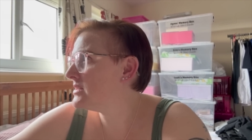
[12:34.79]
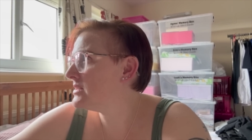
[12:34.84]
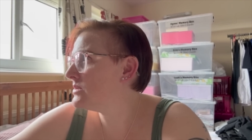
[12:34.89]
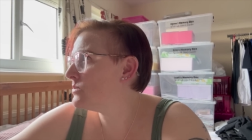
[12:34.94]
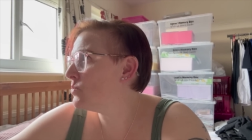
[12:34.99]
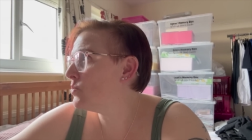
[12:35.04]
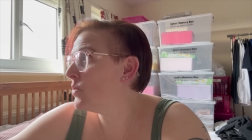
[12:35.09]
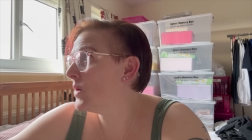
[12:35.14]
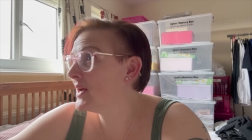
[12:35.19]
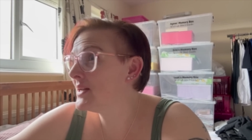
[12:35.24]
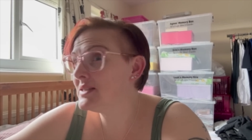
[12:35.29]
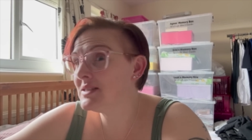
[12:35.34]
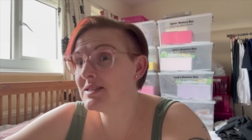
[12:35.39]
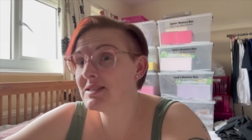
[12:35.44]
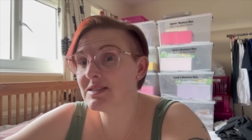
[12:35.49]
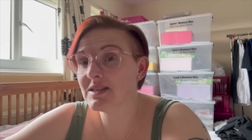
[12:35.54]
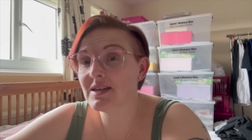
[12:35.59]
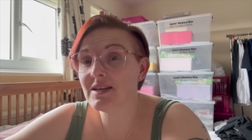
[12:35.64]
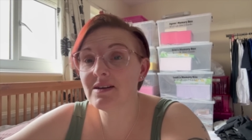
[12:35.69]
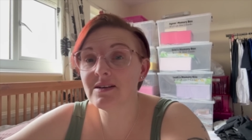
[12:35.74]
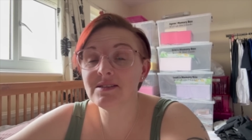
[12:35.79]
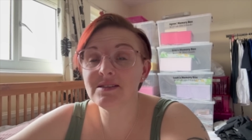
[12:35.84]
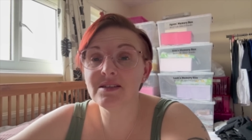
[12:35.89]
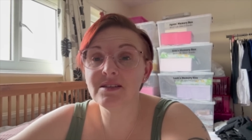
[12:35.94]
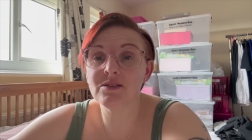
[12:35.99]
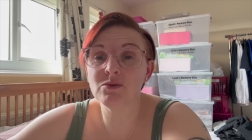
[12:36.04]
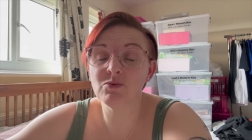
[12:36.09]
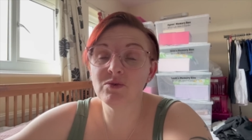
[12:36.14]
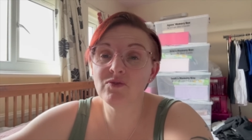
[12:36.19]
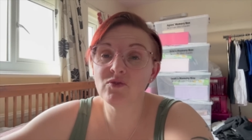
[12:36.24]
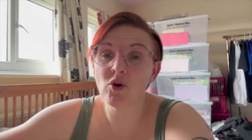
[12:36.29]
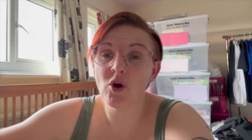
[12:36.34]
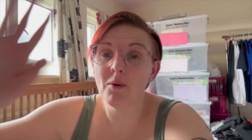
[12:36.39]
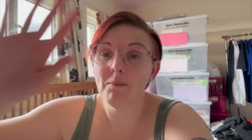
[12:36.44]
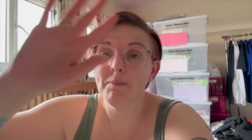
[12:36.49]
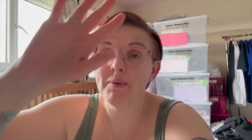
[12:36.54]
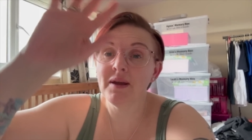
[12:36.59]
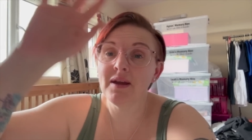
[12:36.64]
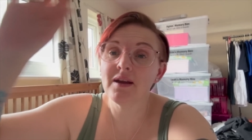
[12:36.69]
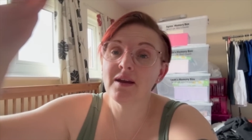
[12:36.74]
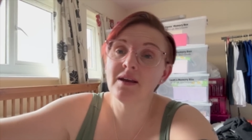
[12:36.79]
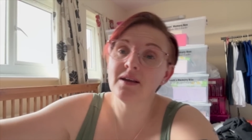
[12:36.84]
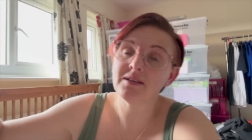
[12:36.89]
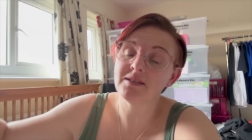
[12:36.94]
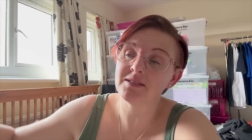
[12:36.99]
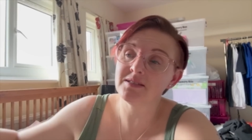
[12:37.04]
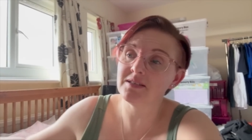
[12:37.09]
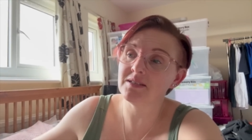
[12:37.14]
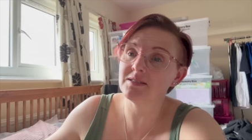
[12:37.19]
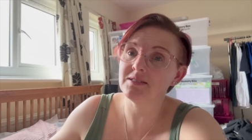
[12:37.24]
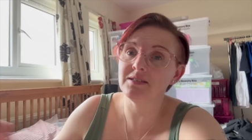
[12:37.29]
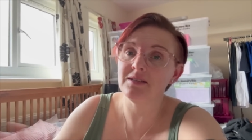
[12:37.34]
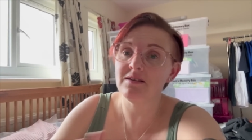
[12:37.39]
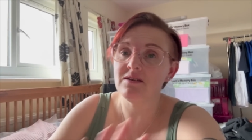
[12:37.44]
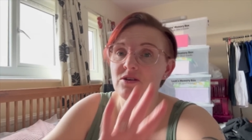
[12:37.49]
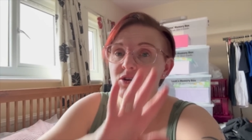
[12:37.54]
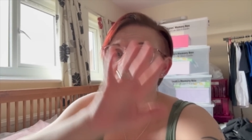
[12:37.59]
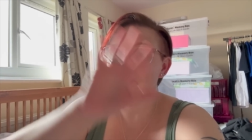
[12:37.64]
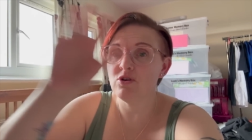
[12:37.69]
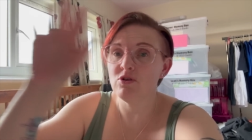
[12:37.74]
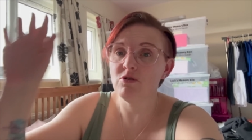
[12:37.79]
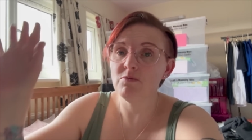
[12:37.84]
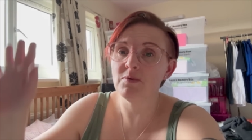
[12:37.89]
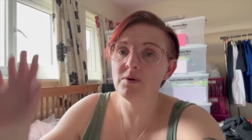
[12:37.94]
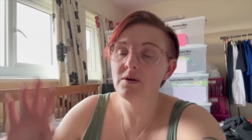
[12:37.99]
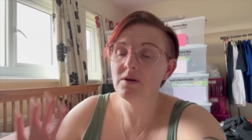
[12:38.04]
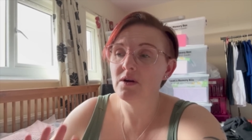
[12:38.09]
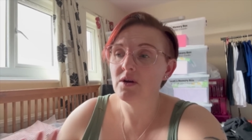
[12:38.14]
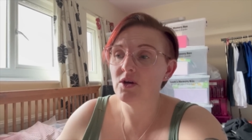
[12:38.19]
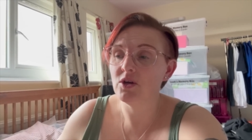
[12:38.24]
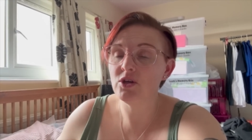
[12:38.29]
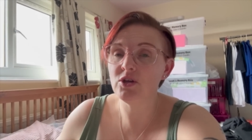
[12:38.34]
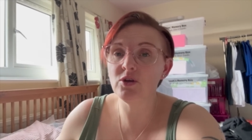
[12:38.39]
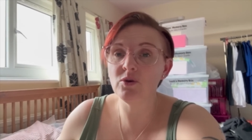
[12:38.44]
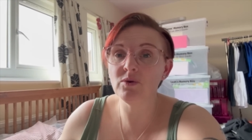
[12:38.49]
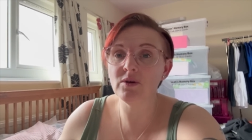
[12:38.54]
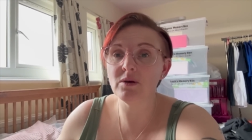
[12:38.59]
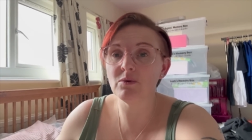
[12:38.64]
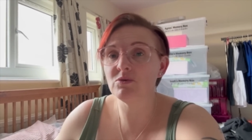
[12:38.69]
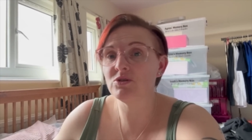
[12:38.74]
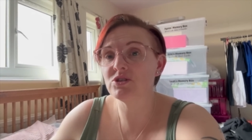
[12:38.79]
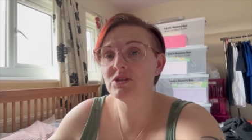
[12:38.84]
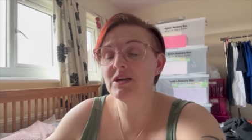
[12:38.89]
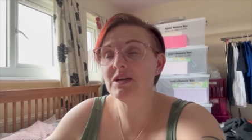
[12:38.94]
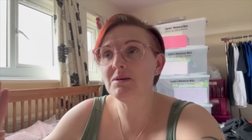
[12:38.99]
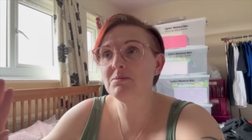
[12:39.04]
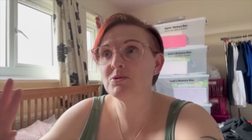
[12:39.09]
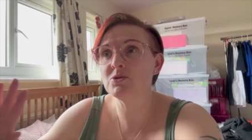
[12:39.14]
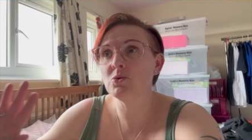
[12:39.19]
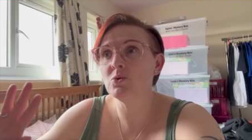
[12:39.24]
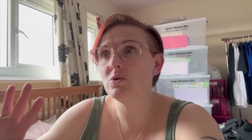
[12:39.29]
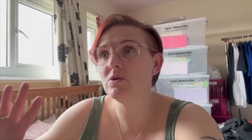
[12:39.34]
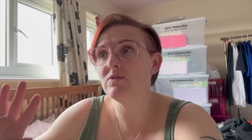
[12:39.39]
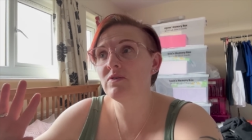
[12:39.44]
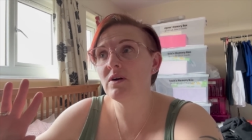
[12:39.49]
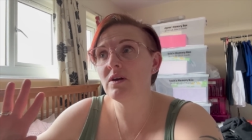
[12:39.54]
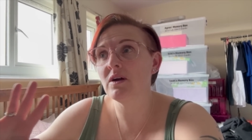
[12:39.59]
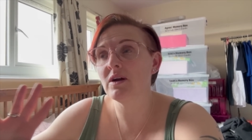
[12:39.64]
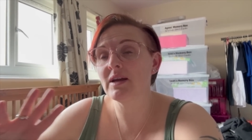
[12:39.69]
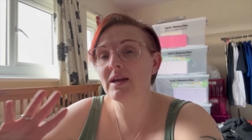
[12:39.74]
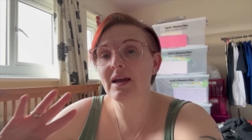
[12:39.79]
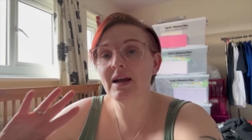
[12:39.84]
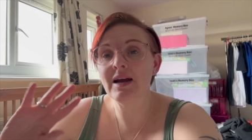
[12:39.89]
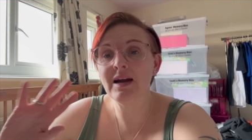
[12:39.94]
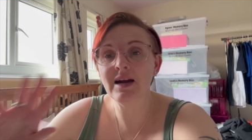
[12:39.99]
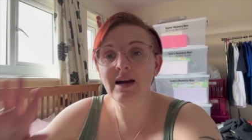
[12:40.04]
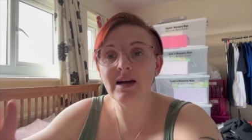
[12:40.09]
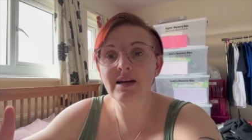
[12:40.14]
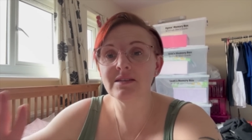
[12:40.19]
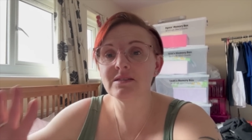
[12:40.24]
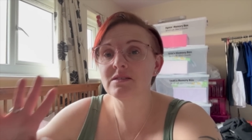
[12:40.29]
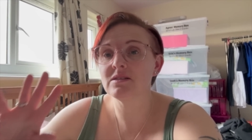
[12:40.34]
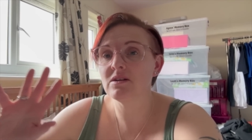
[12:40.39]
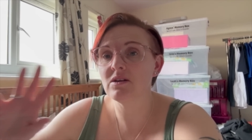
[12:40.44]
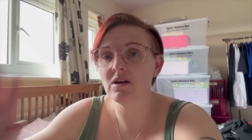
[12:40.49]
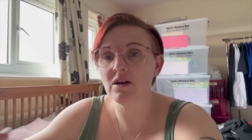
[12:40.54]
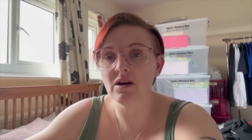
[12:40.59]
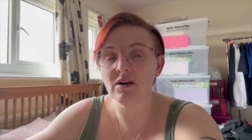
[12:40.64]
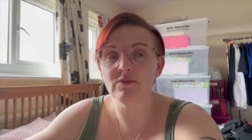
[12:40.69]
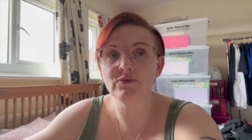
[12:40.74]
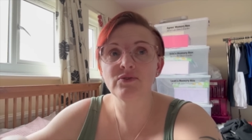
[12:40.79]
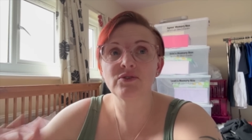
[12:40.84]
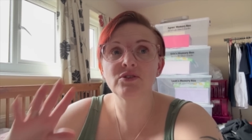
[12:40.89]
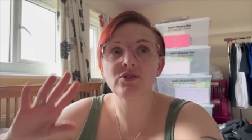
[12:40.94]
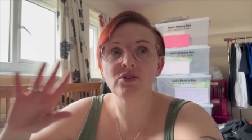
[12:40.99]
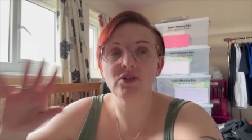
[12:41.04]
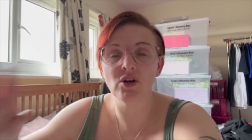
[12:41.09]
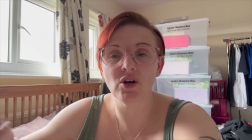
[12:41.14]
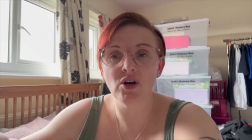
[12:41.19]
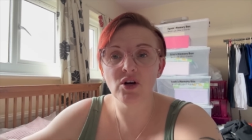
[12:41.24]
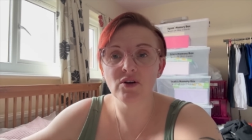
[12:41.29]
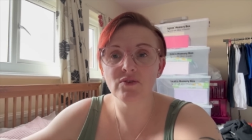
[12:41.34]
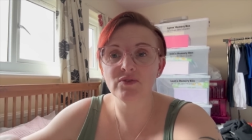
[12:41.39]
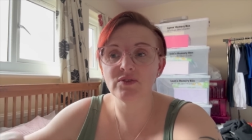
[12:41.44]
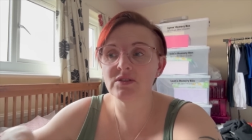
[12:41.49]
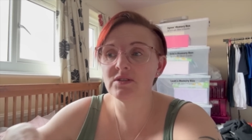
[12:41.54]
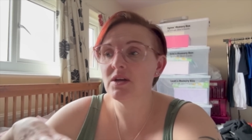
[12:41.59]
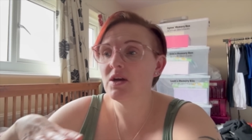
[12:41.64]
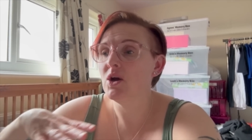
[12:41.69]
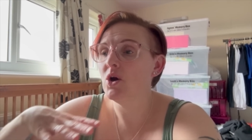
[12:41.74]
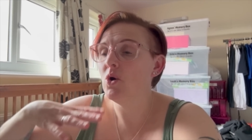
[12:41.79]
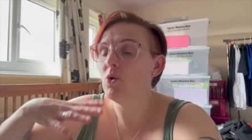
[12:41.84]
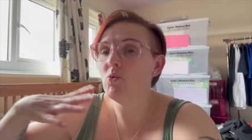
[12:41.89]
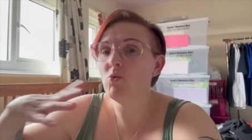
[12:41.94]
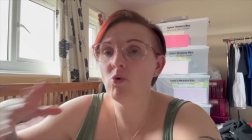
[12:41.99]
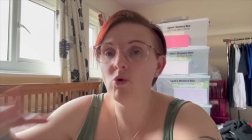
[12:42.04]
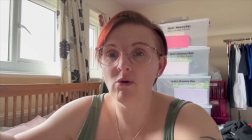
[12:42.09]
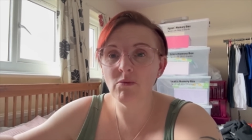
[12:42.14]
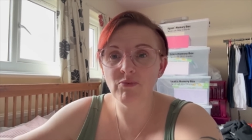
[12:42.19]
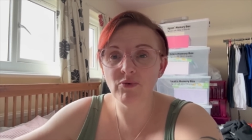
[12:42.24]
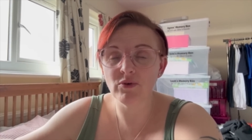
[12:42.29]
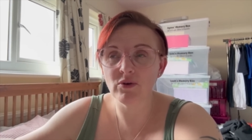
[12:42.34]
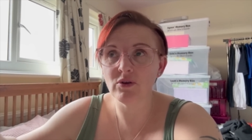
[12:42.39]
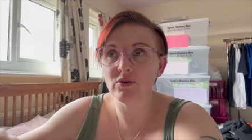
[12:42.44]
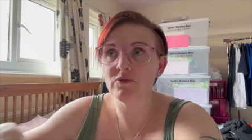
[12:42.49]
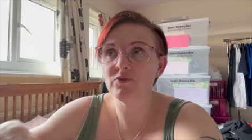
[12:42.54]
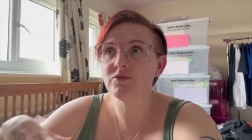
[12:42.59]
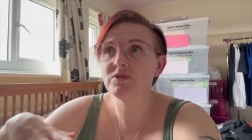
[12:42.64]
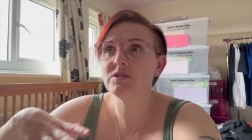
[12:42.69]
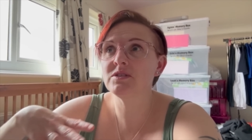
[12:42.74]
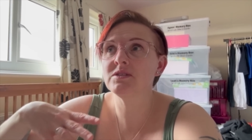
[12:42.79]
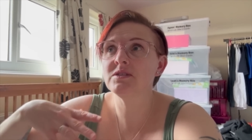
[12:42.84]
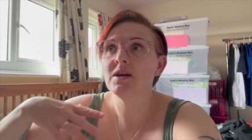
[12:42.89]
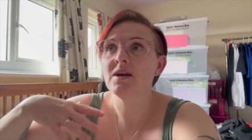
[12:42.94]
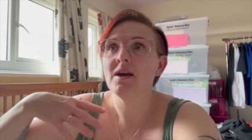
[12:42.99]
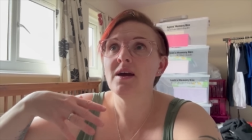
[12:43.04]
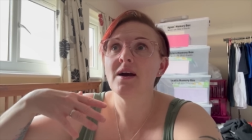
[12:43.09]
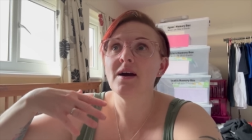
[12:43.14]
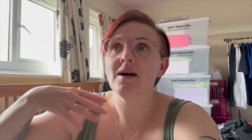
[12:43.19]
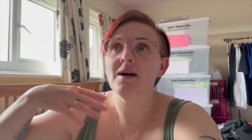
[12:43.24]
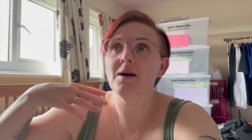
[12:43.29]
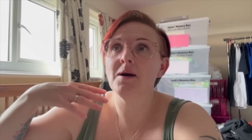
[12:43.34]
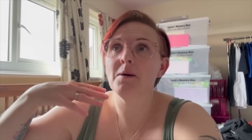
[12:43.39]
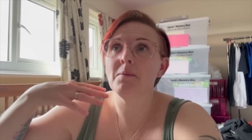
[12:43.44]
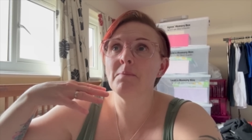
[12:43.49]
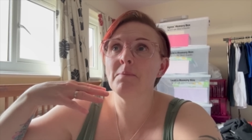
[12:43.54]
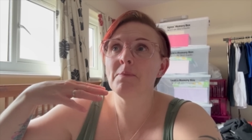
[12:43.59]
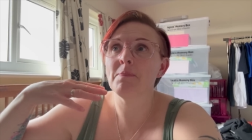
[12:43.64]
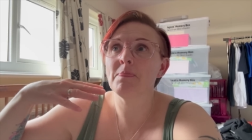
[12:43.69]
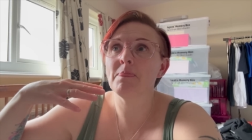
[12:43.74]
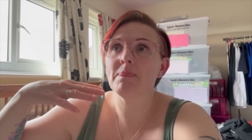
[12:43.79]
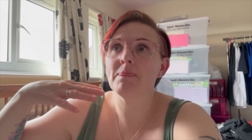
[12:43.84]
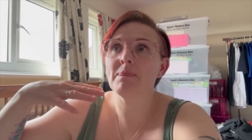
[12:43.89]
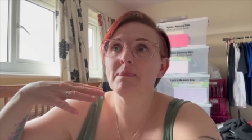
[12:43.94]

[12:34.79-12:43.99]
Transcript: wednesday i did we've got a big 16 cube unit, which keeps all of our like hats, gloves, scarves, waterproofs, um,